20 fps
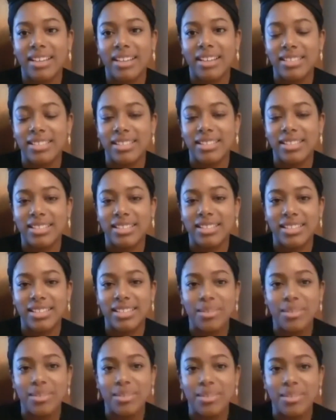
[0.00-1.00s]
As
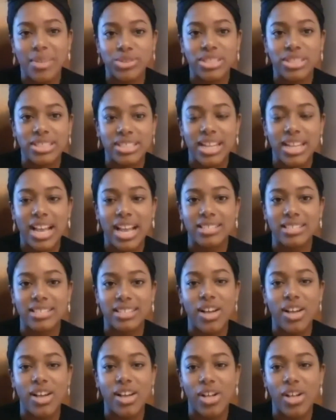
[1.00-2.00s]
Lydia mentioned, it
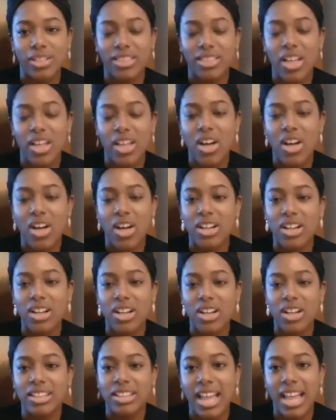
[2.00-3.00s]
has a long
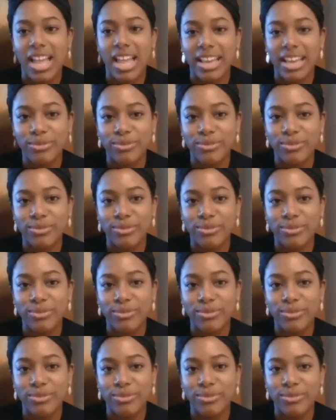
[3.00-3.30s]
life.